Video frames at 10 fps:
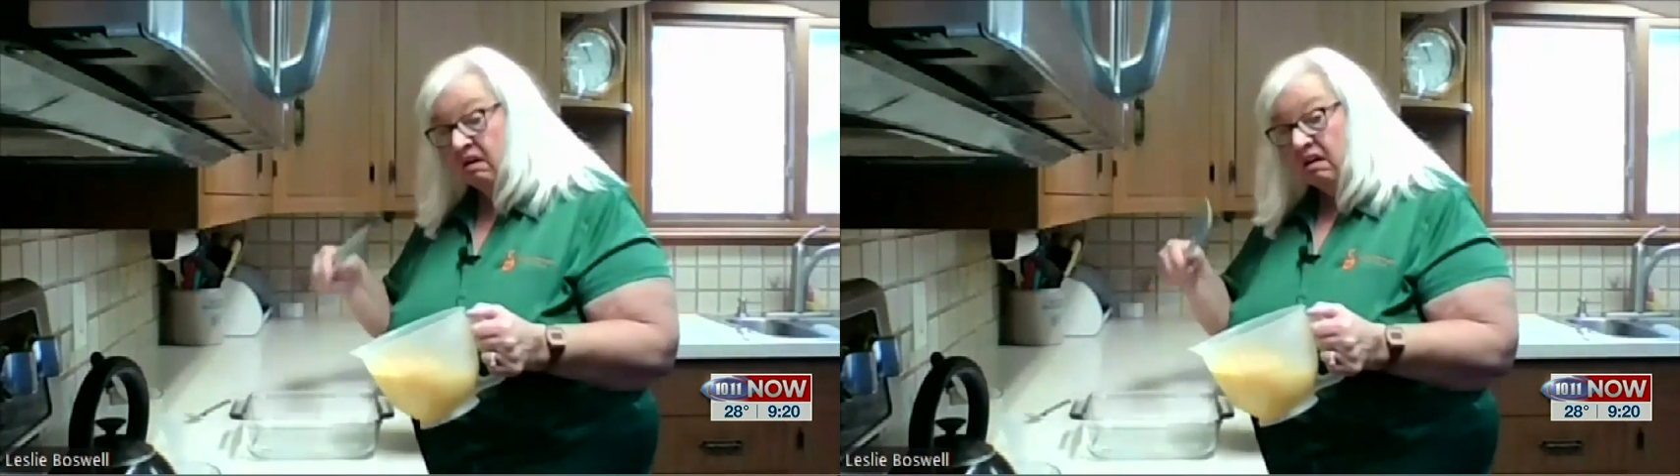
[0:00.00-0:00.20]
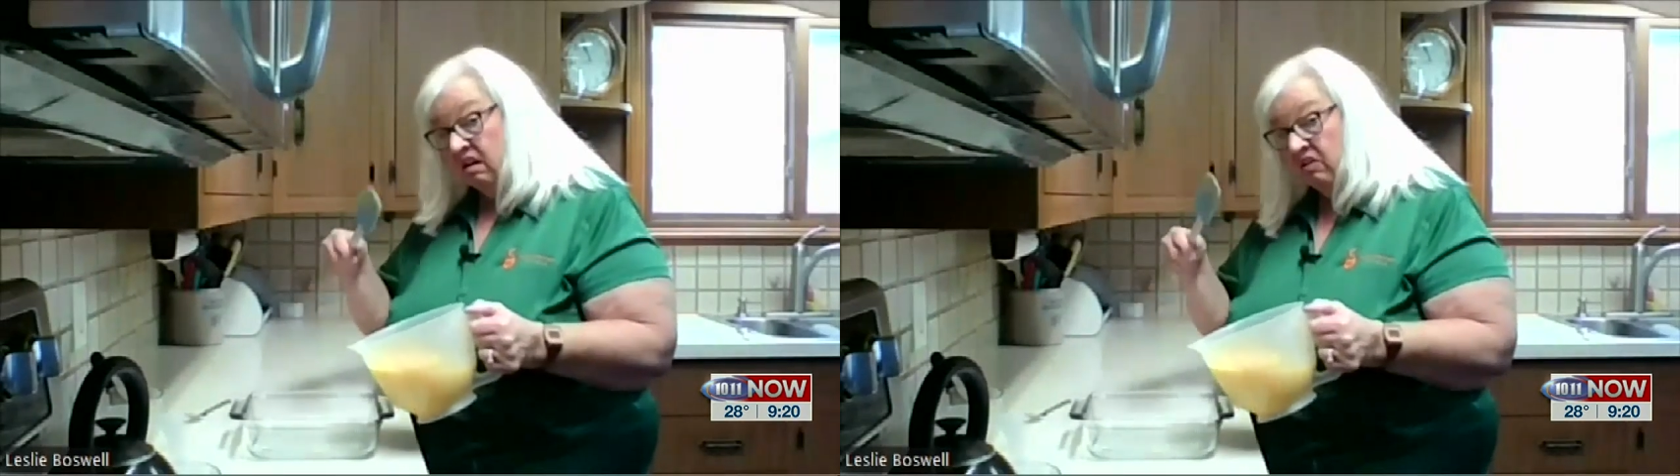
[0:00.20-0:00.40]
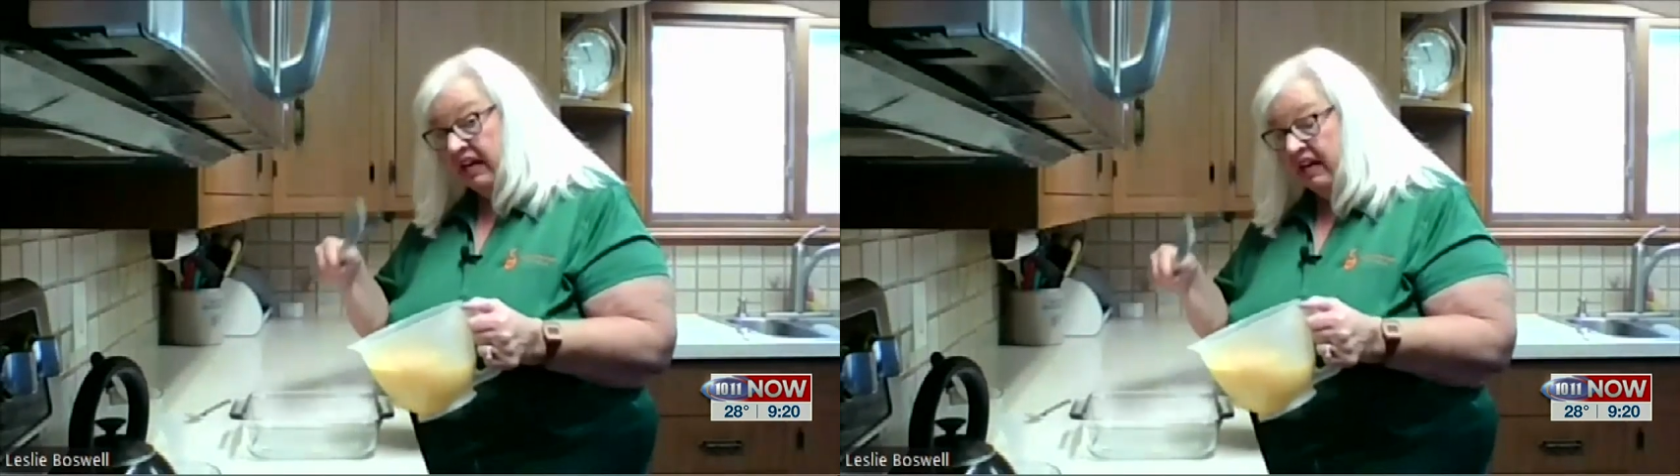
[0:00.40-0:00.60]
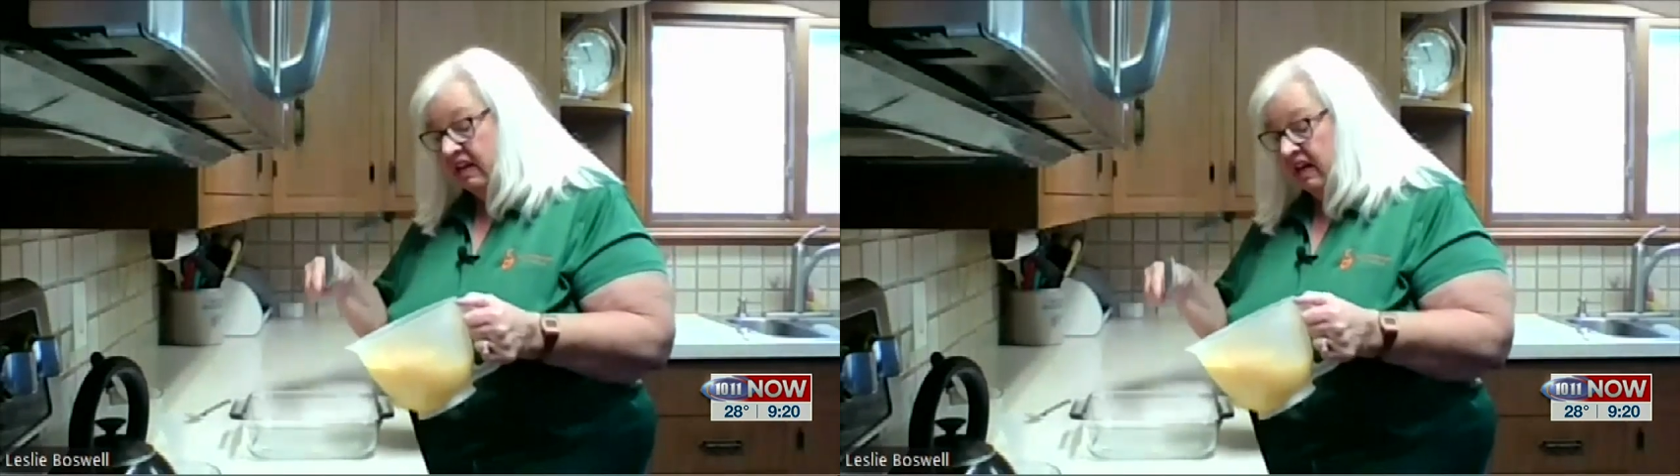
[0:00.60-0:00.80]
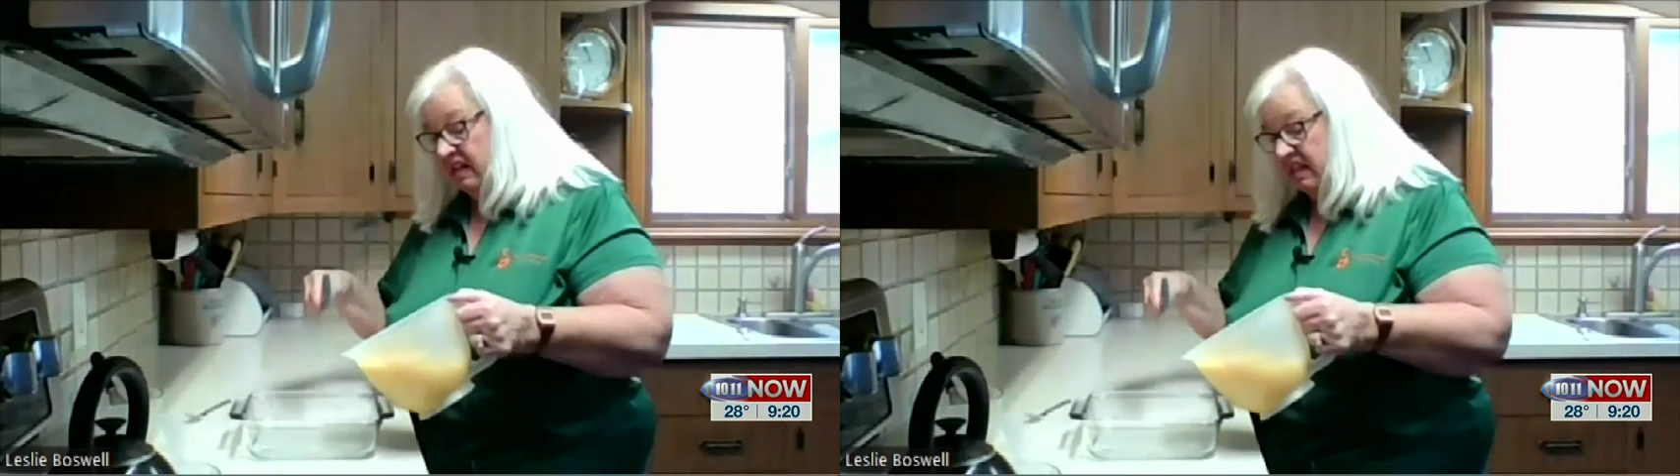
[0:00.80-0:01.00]
You can
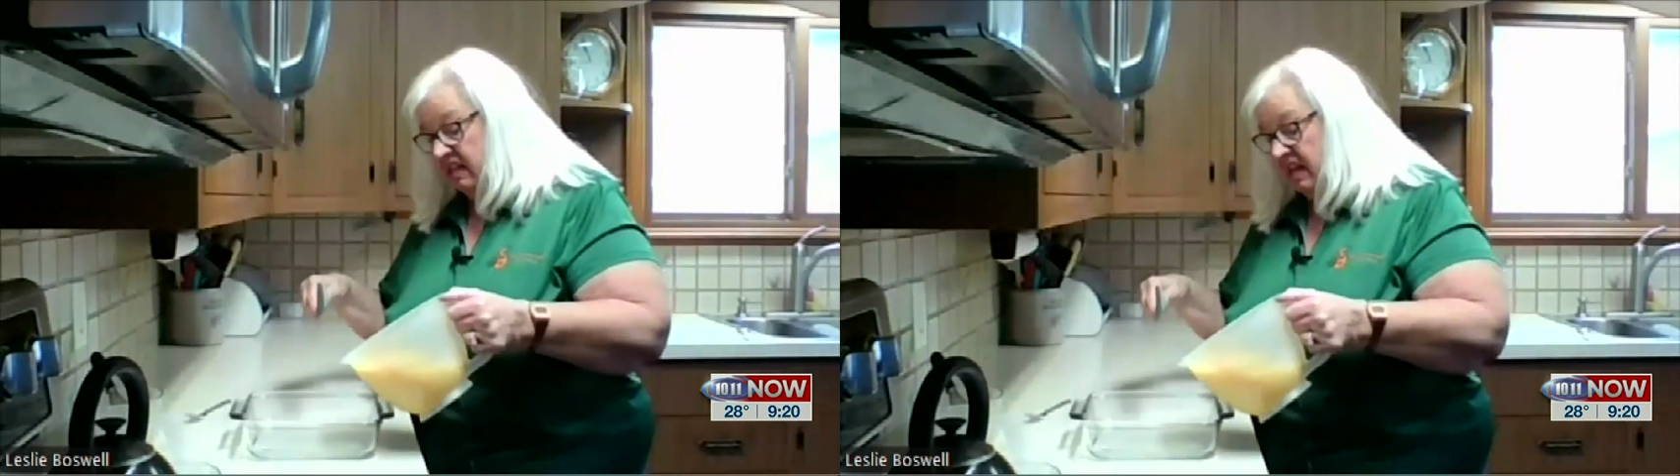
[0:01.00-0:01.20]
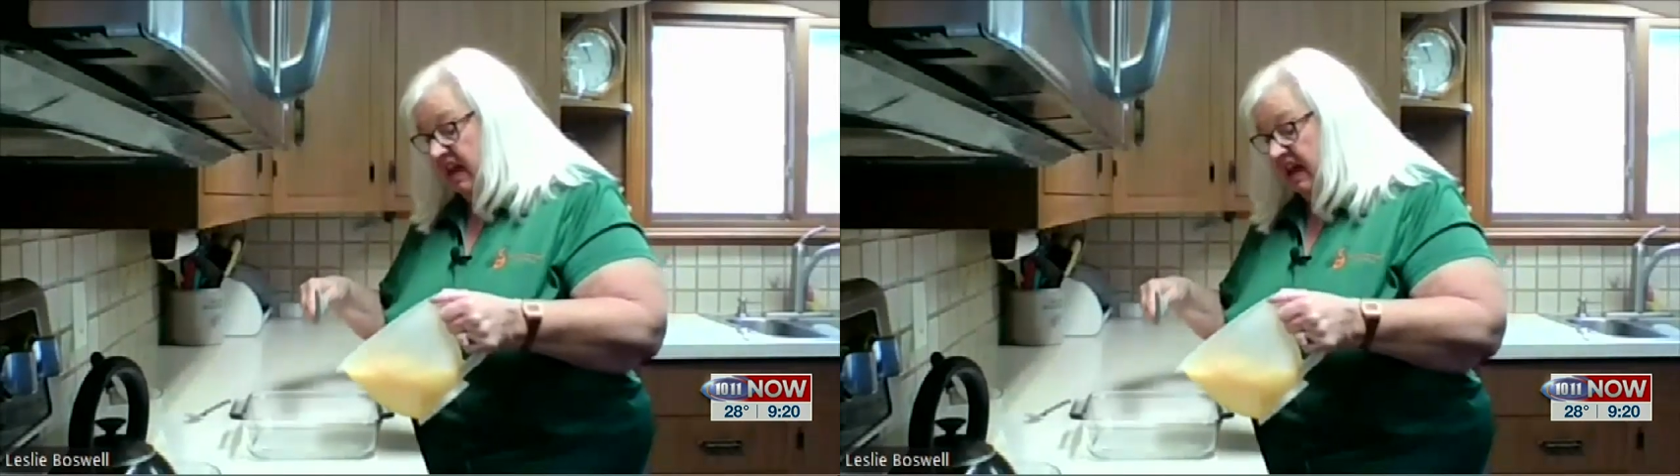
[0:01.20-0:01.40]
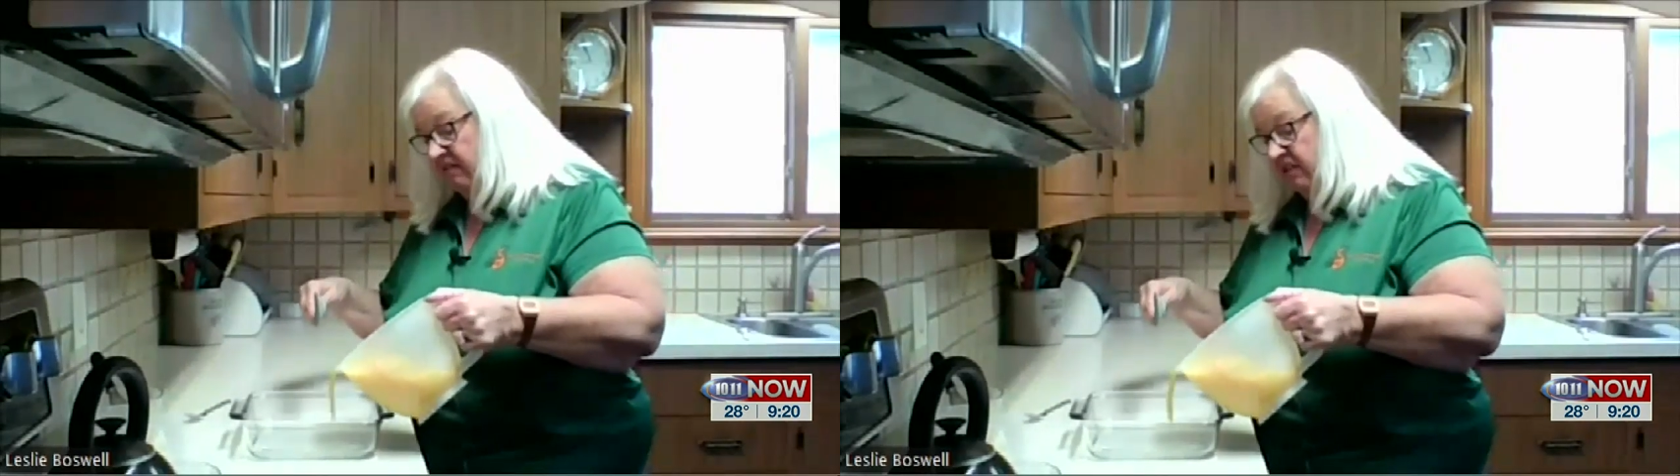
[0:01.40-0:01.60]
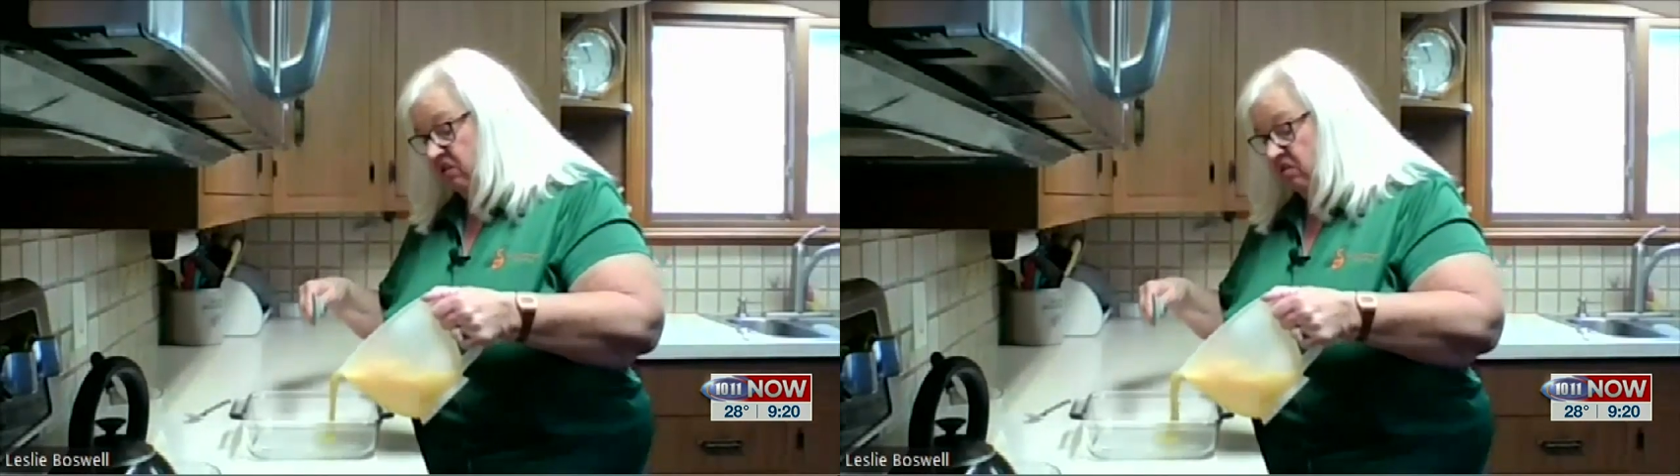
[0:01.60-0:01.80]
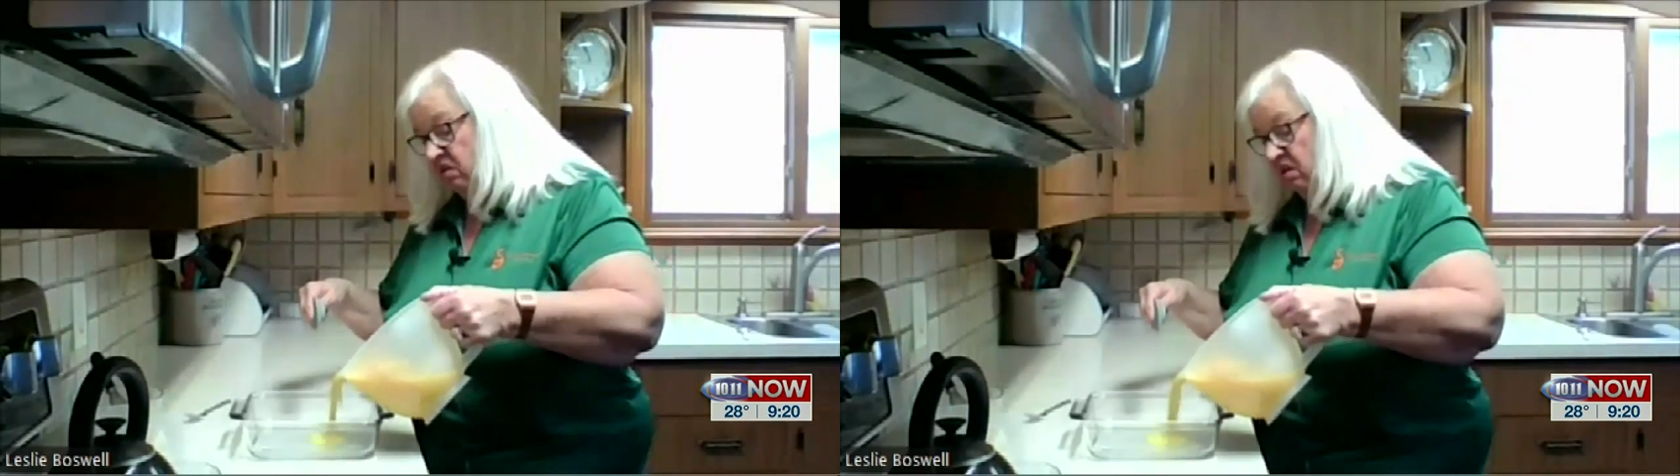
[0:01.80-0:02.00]
cut this in half
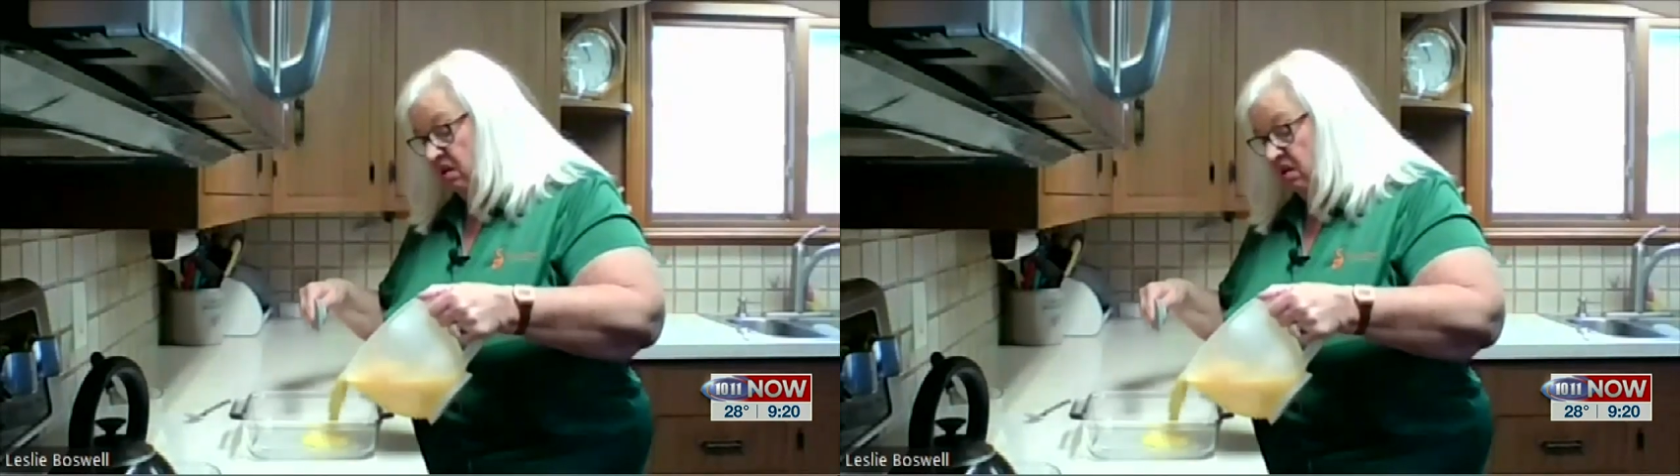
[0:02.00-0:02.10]
too,